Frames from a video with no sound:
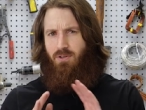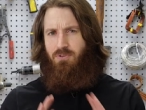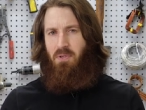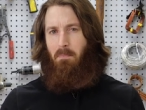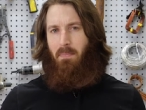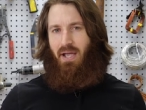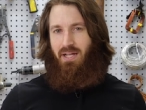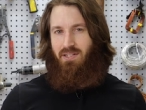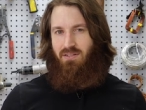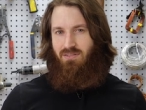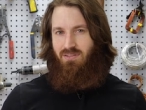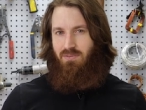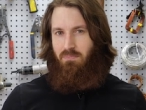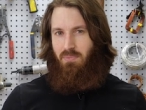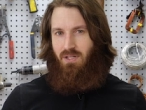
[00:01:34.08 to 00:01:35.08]
using
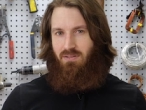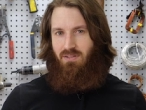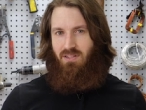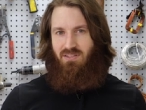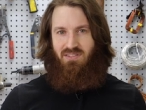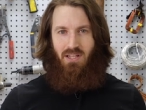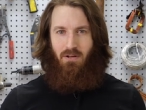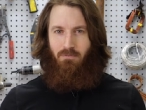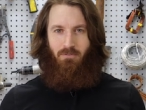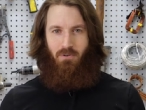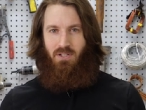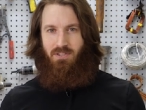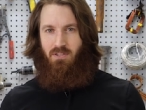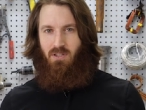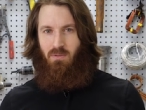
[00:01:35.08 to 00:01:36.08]
magnets, but instead of
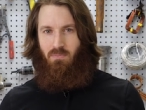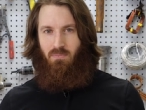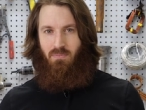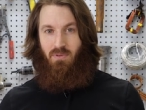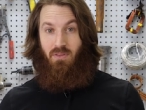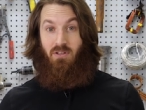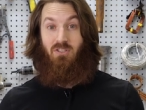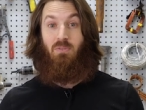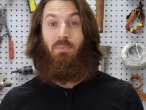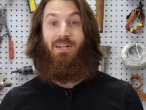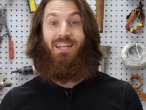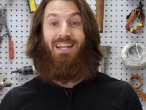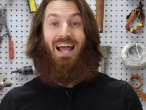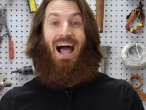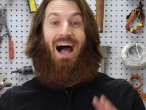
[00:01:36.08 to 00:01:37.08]
freezing them, they're
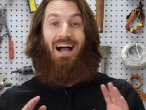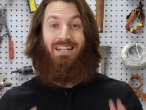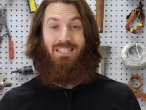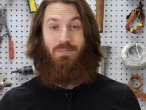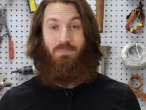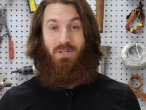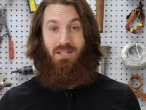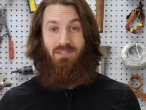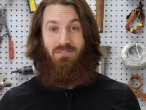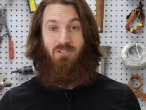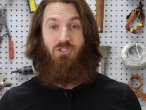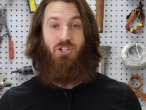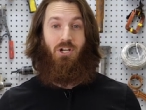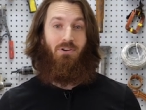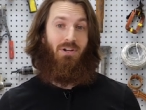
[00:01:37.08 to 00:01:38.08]
spinning at high speeds
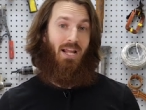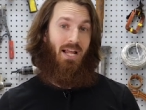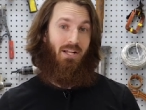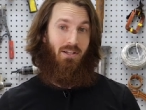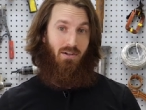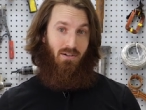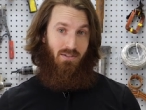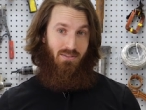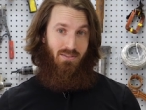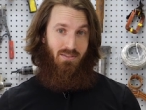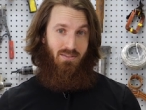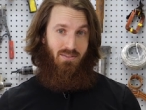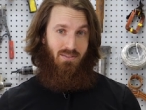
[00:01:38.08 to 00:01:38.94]
to generate eddy currents.